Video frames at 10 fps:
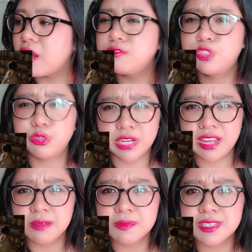of
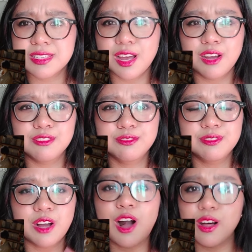dreams,
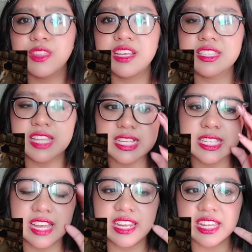of all these
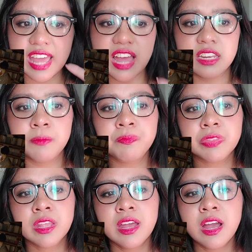things. And again,
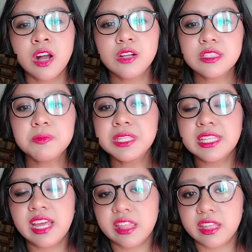
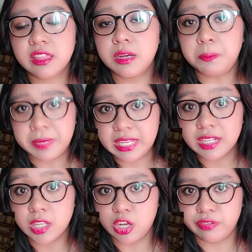ultimately, I think the
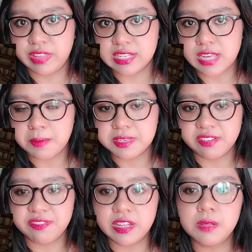appeal of these
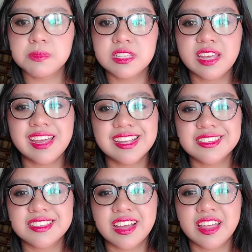types of films
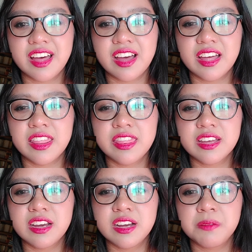is
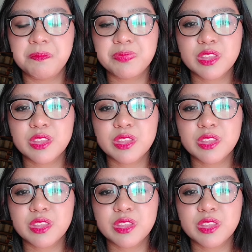the